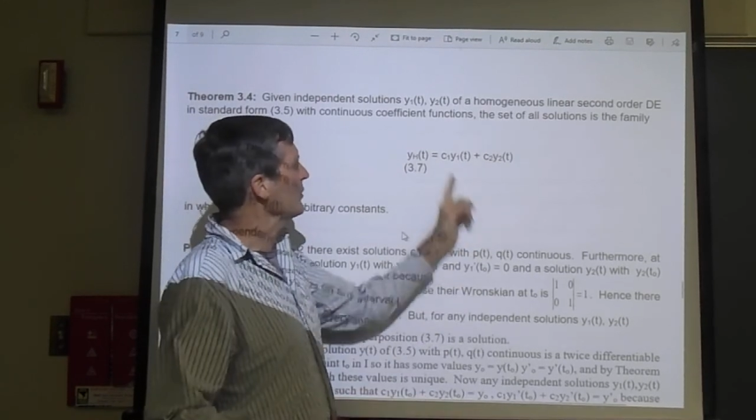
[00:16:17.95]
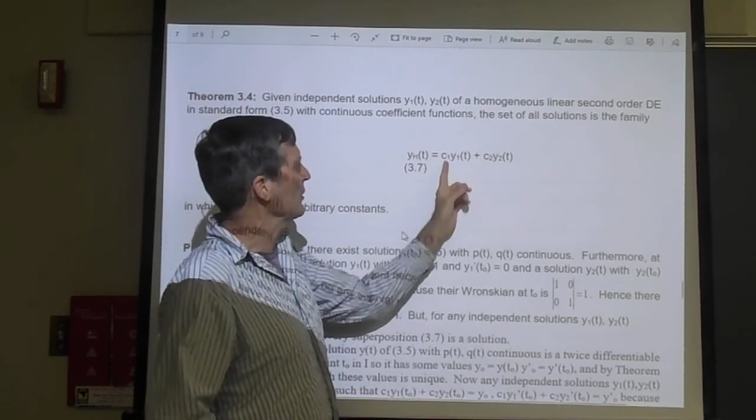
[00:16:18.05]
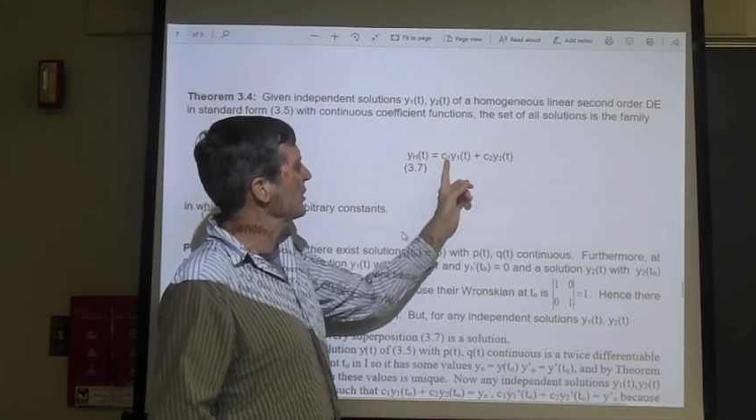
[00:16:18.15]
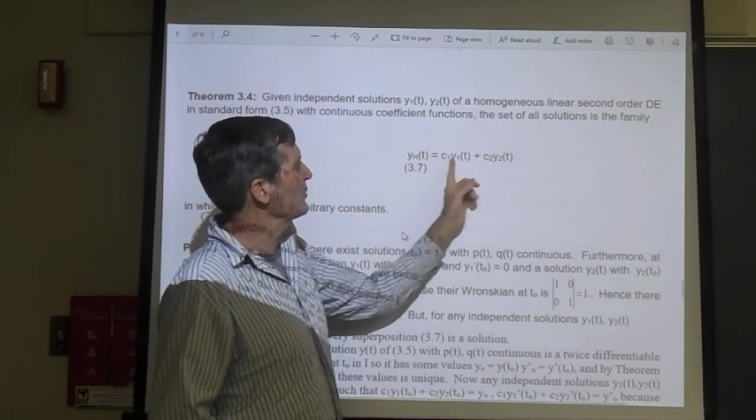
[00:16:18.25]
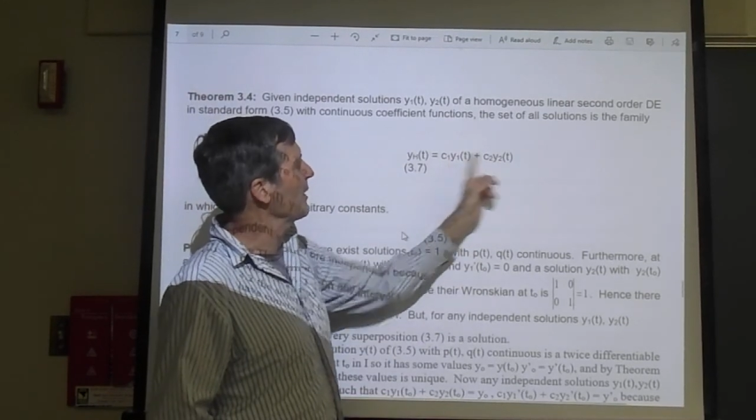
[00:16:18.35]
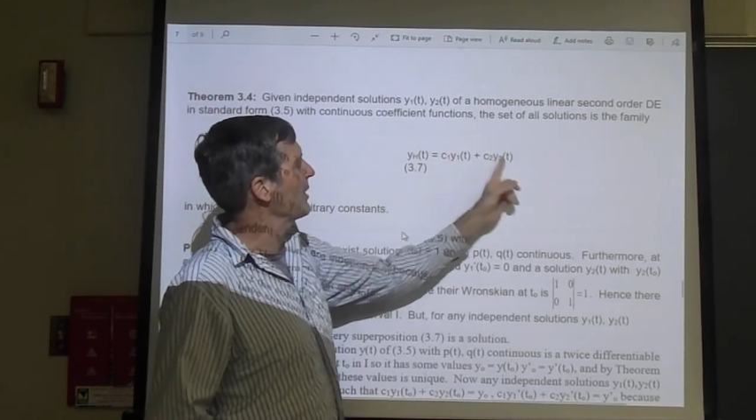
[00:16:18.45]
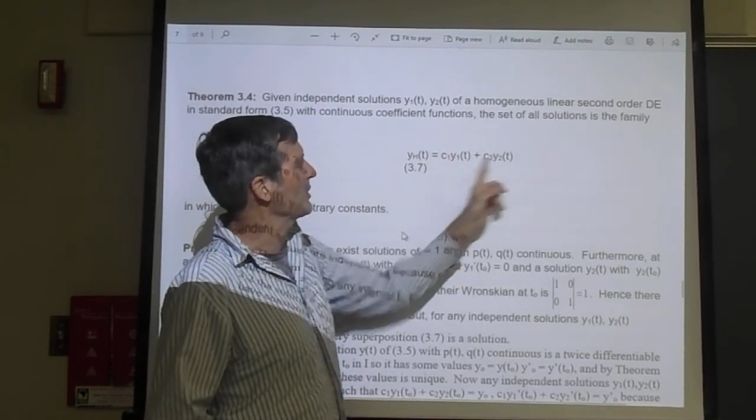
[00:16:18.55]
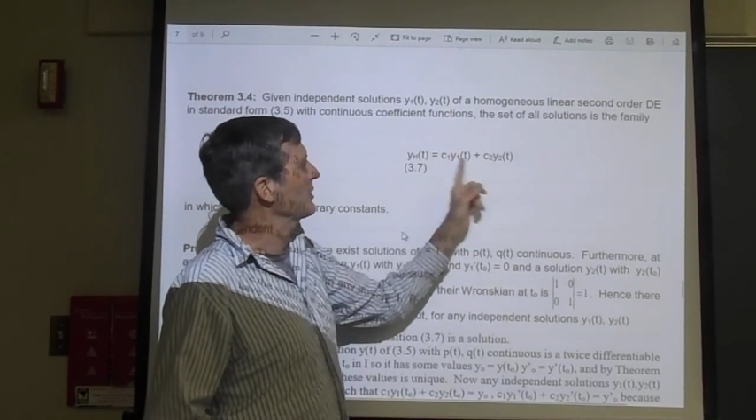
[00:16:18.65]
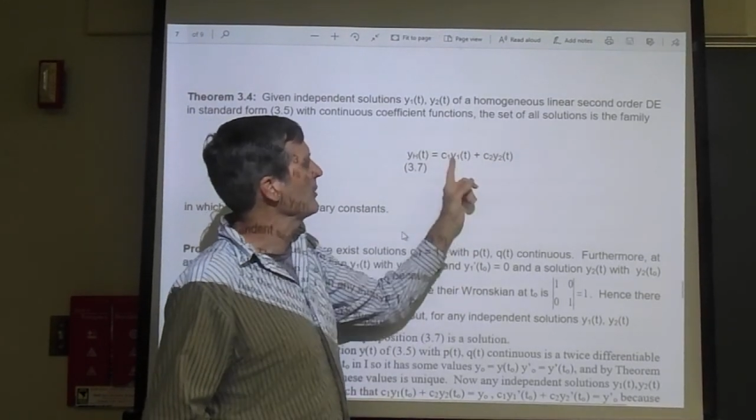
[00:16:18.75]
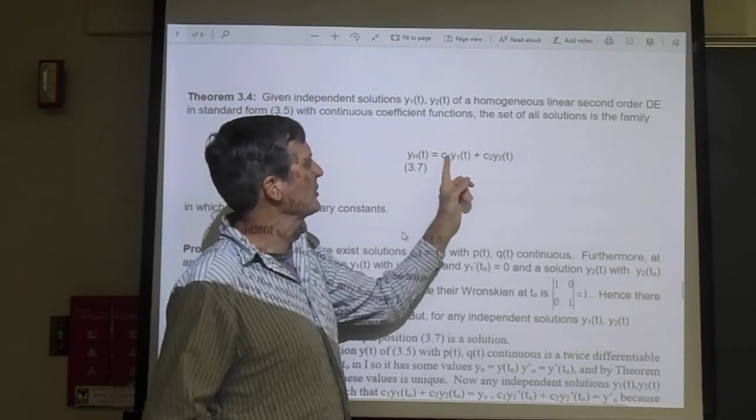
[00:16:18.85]
you can span the
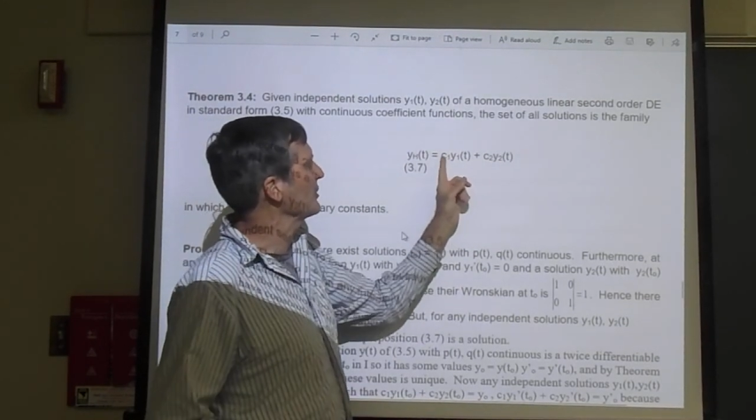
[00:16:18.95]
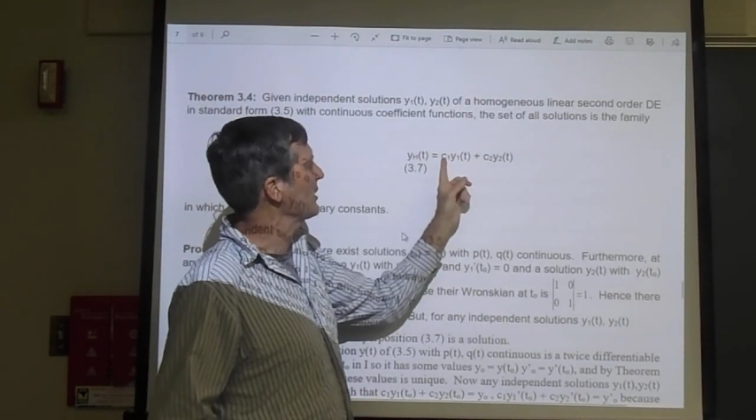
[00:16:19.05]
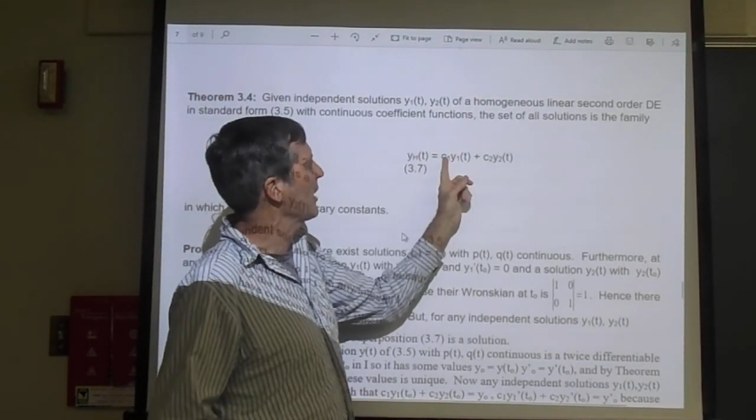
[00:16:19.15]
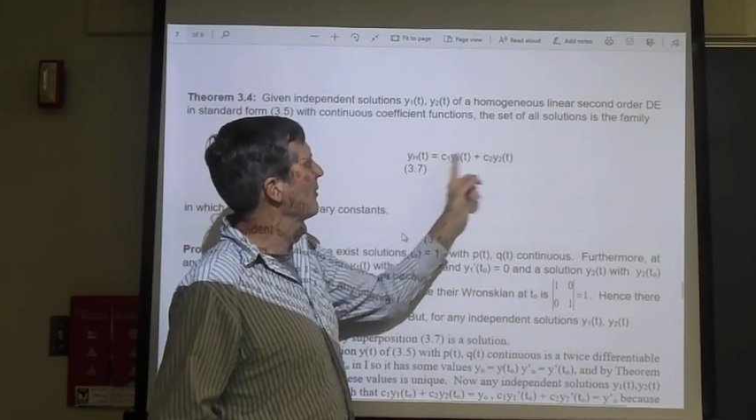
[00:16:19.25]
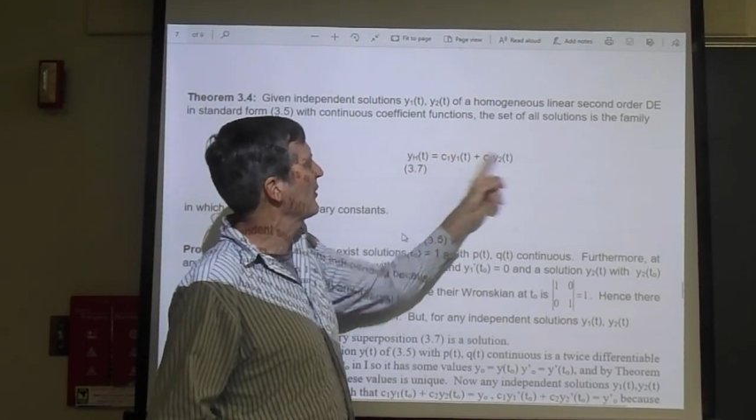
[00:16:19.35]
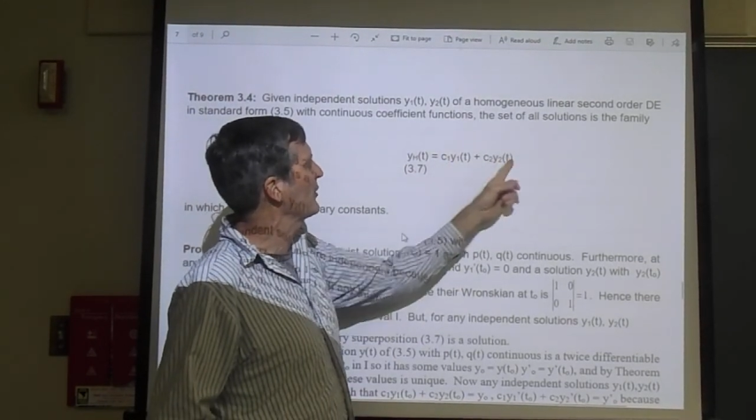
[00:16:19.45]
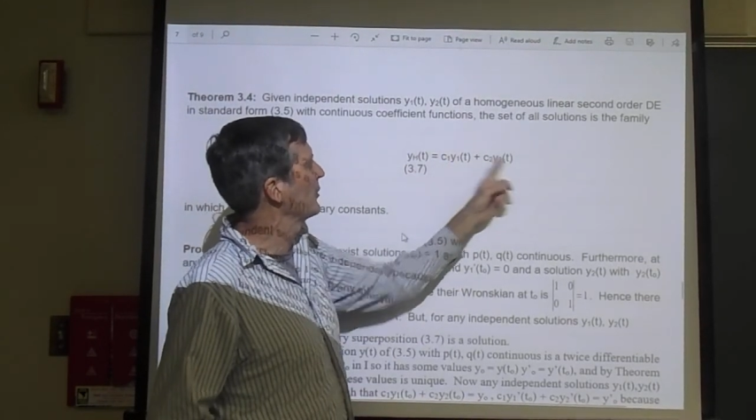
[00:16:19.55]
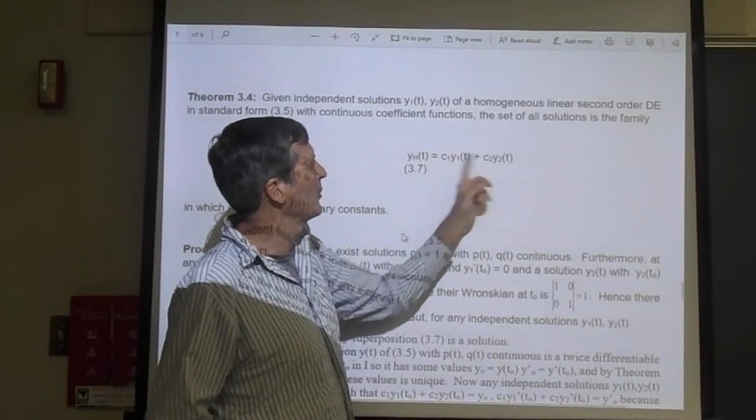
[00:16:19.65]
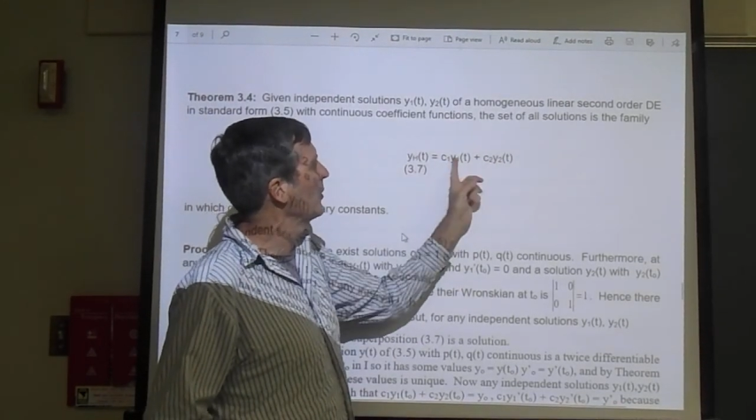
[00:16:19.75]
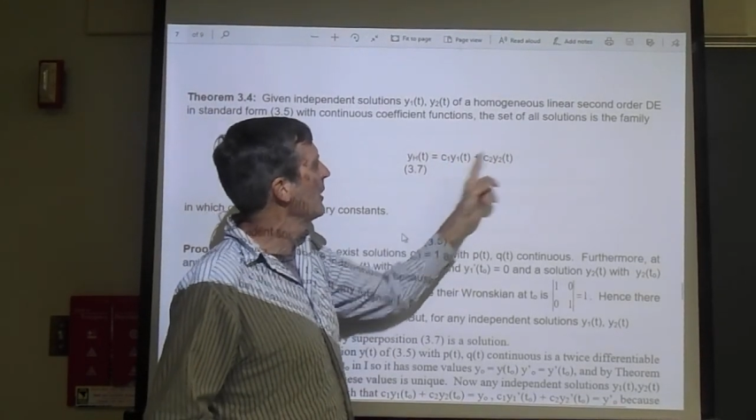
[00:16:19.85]
solution set with
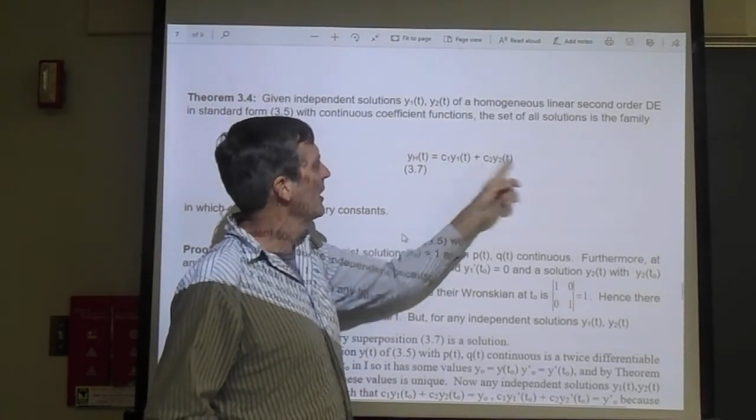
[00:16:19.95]
two